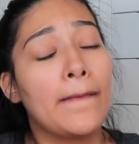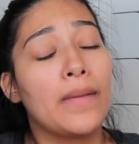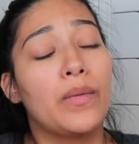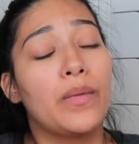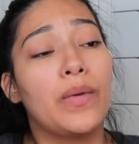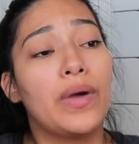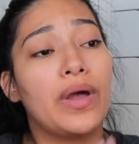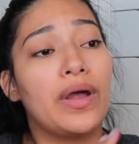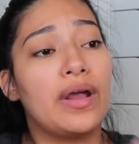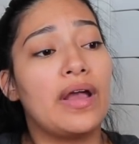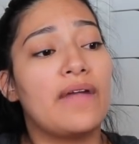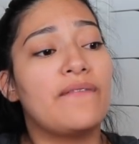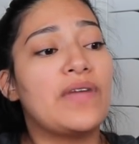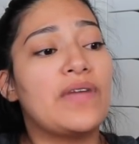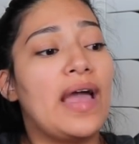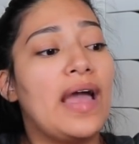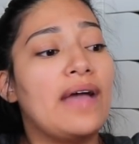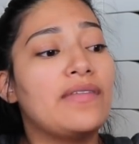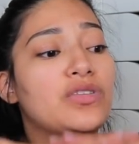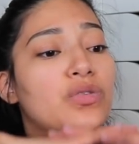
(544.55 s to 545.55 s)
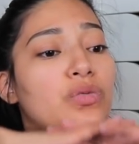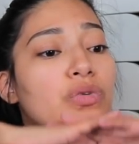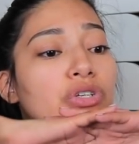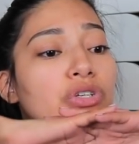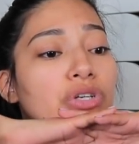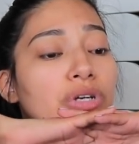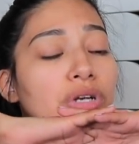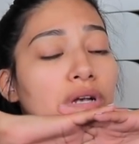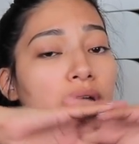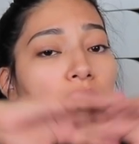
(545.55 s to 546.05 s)
Where if I have to
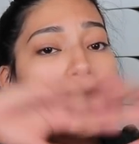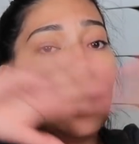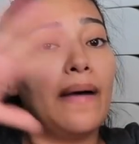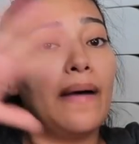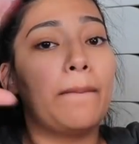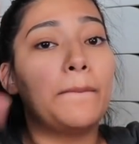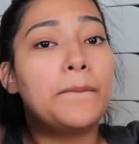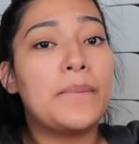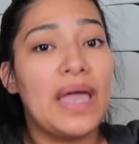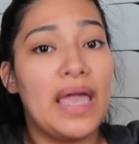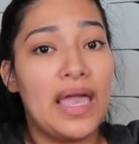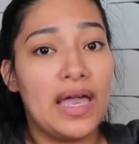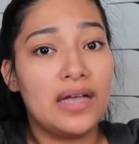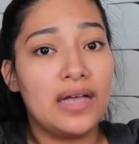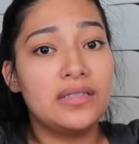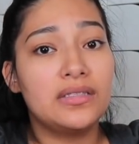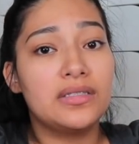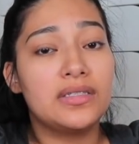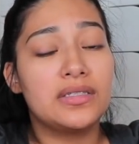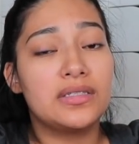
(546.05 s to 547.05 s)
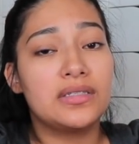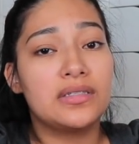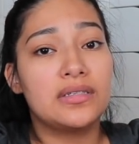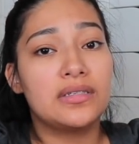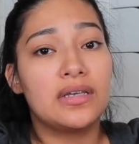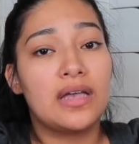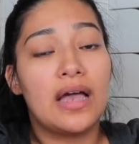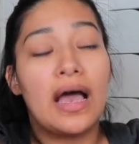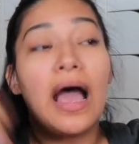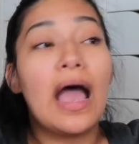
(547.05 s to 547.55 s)
wear um, pants,
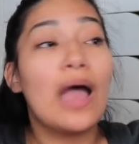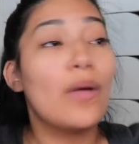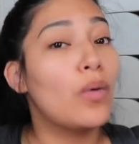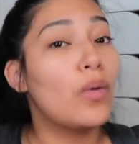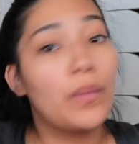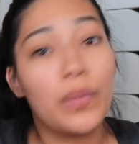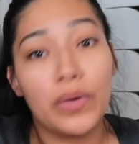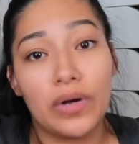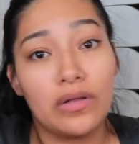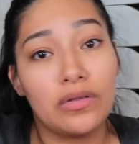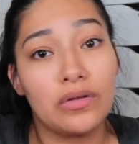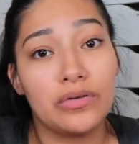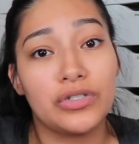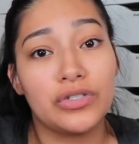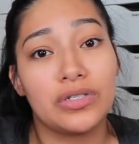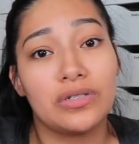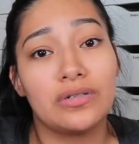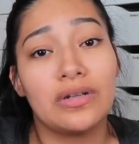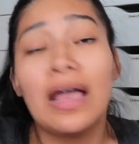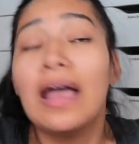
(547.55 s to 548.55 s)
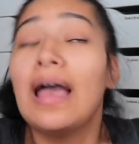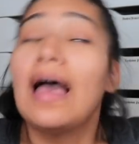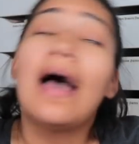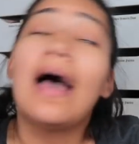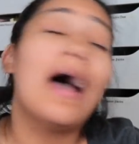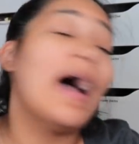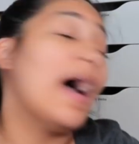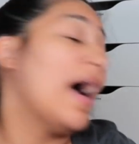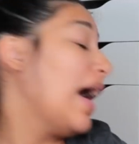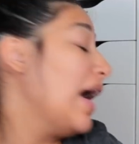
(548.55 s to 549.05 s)
I won't put on lotion.
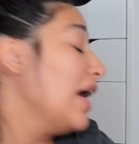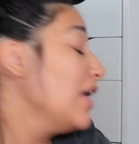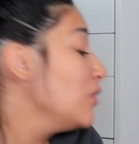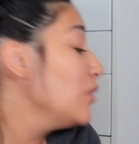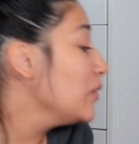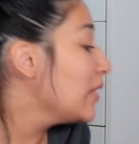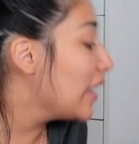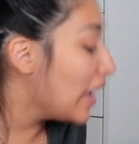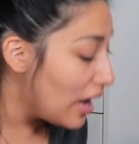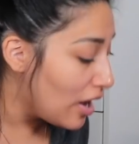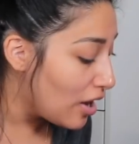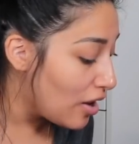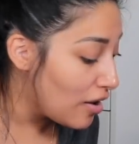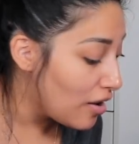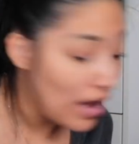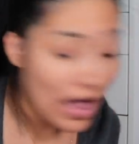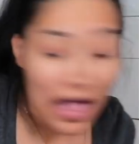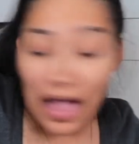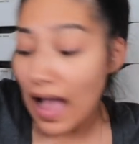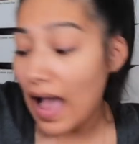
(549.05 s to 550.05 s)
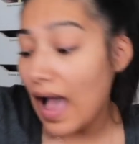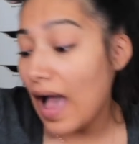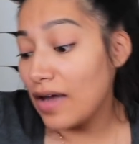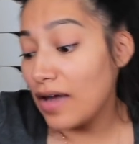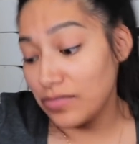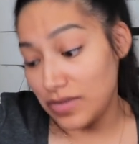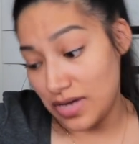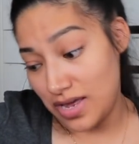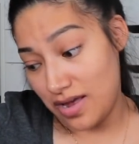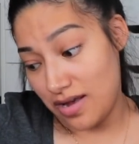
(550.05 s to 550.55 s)
I don't care, I
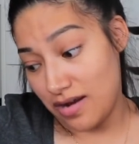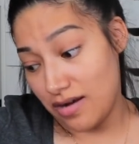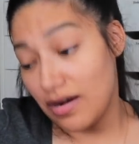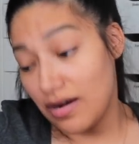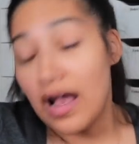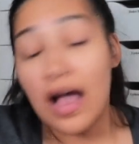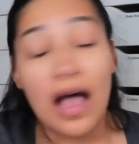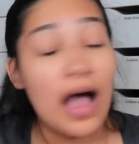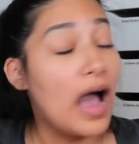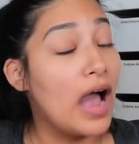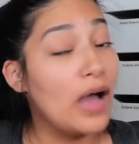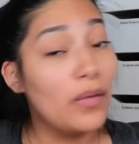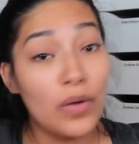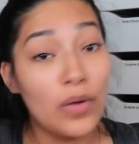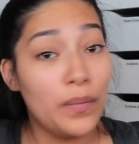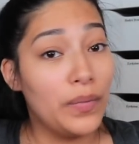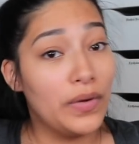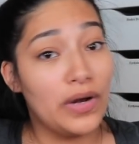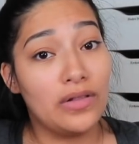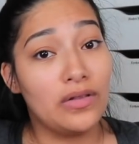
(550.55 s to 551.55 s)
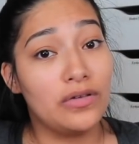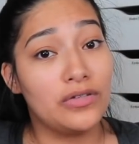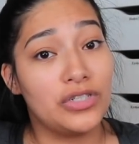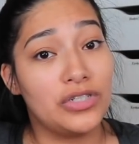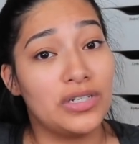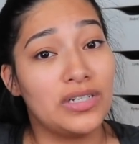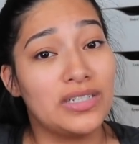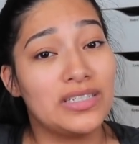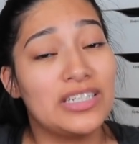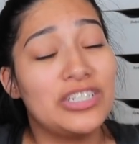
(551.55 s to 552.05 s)
don't care. I won't put on
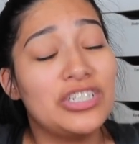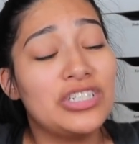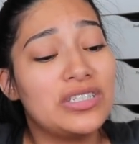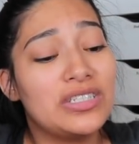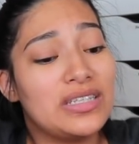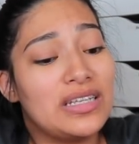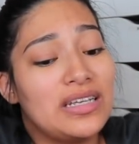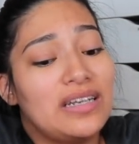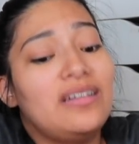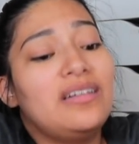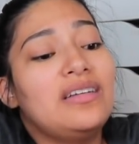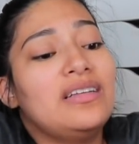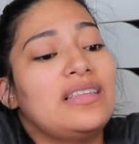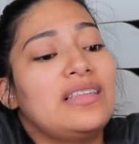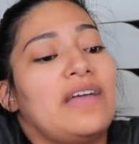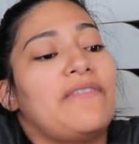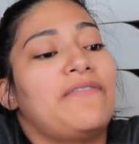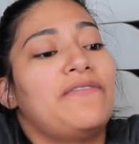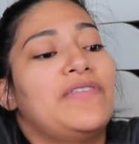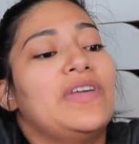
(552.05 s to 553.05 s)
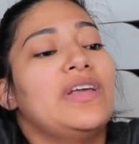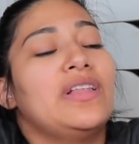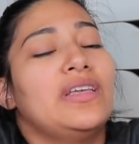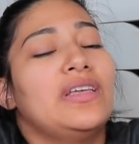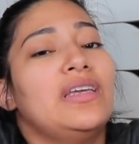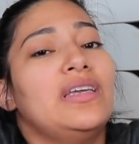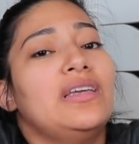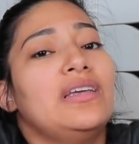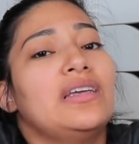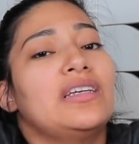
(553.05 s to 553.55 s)
lotion because I just, oh, that
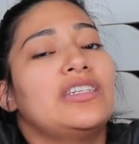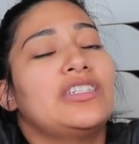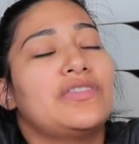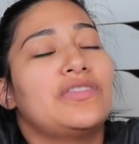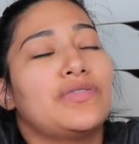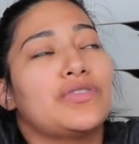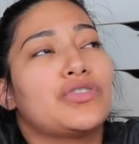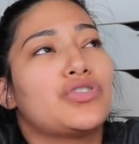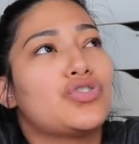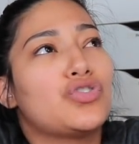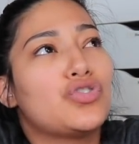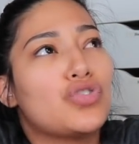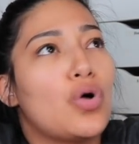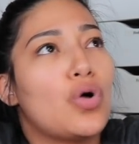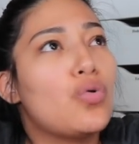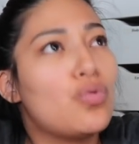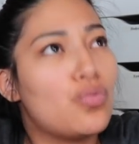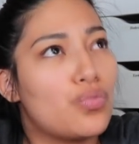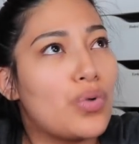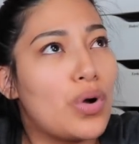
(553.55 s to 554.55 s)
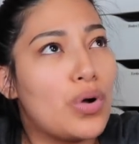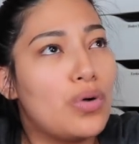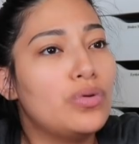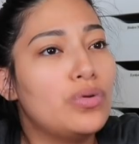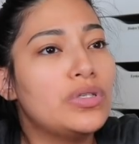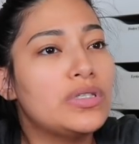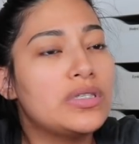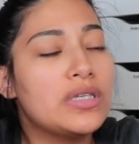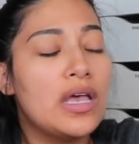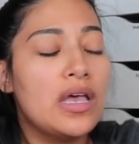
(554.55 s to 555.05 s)
feeling, it just feels so
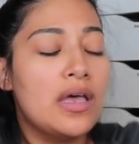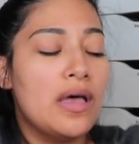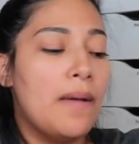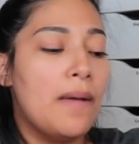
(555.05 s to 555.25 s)
gross.